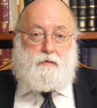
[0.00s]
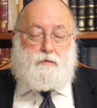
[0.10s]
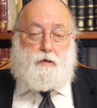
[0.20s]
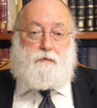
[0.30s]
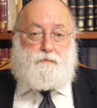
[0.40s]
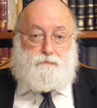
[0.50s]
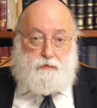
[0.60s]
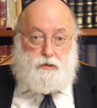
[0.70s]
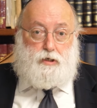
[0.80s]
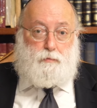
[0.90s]
So after
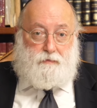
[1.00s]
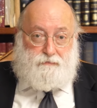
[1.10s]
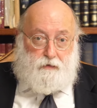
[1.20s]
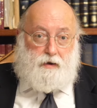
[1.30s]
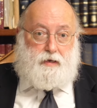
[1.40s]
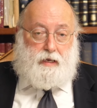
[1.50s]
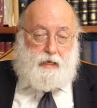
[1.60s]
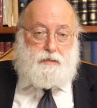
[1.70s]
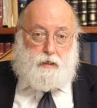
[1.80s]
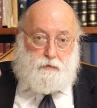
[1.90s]
finishing refining
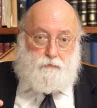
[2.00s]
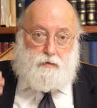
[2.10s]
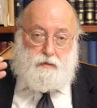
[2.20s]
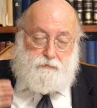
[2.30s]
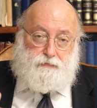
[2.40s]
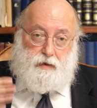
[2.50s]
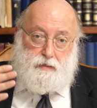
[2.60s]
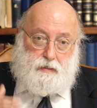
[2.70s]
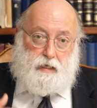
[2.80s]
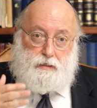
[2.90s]
Chesed, Gvura,
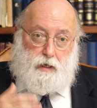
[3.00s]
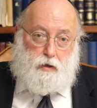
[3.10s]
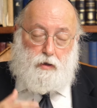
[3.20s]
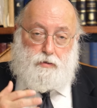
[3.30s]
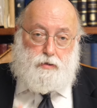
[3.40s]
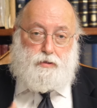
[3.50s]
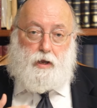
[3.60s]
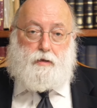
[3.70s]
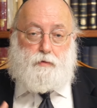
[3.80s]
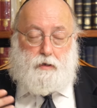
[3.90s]
Teferes, Netzach, Chayid,
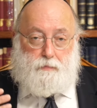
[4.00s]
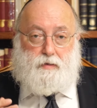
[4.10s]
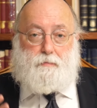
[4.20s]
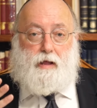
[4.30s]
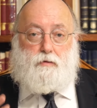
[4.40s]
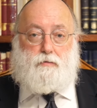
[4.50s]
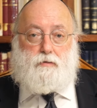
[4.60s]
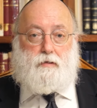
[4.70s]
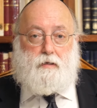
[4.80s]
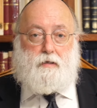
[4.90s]
Yosei, we come to
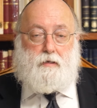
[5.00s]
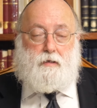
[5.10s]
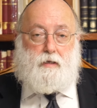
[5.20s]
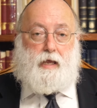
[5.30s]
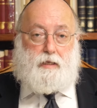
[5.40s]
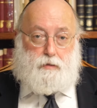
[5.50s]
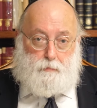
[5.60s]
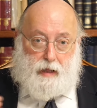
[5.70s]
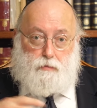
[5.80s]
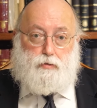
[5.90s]
Malchus. And to
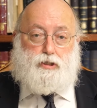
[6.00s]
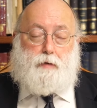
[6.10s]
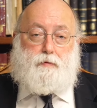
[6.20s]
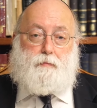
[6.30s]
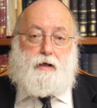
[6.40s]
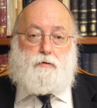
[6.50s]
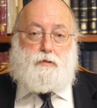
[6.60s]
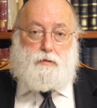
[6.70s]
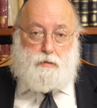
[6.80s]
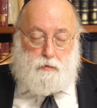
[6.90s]
Malchus Sheba
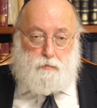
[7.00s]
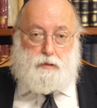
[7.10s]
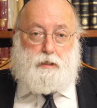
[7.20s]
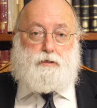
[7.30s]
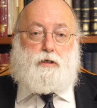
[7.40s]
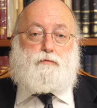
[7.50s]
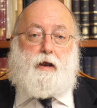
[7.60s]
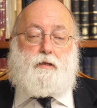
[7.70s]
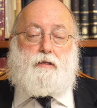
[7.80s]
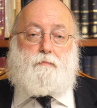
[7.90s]
Malchus, which leads us
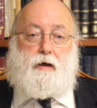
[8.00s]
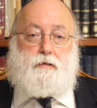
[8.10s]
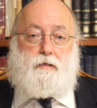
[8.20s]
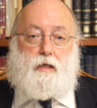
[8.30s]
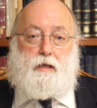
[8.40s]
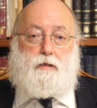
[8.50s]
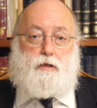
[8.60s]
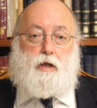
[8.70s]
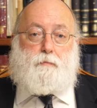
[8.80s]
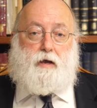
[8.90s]
right into Matan Torah,
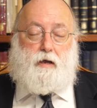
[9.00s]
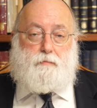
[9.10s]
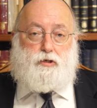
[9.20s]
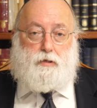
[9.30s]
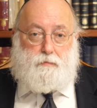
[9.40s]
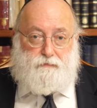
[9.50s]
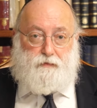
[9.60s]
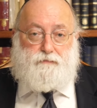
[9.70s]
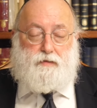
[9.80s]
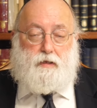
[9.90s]
the Yom HaChamishim, the
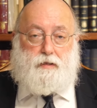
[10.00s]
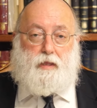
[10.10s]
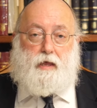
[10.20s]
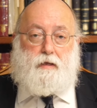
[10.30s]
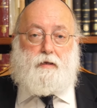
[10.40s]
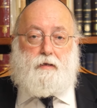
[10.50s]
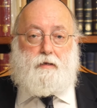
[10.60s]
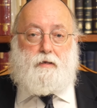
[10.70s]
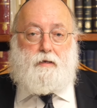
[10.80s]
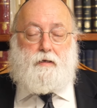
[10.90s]
50th day,
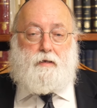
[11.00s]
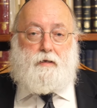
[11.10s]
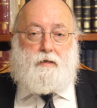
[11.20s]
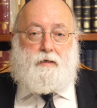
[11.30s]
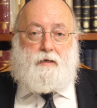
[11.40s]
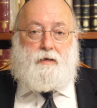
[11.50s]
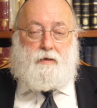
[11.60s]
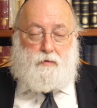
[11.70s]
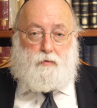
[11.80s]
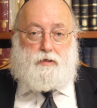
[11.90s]

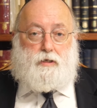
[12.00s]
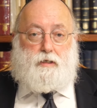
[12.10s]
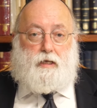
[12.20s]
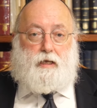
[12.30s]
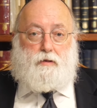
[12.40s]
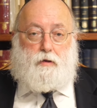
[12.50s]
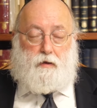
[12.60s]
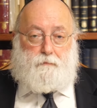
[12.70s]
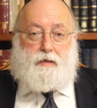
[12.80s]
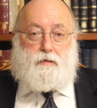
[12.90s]
which is the Gili
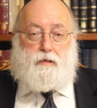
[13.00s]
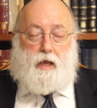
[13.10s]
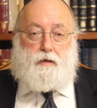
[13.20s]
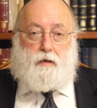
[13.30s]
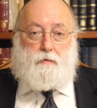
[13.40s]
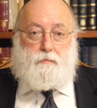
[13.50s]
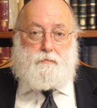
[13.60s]
of Matan Torah.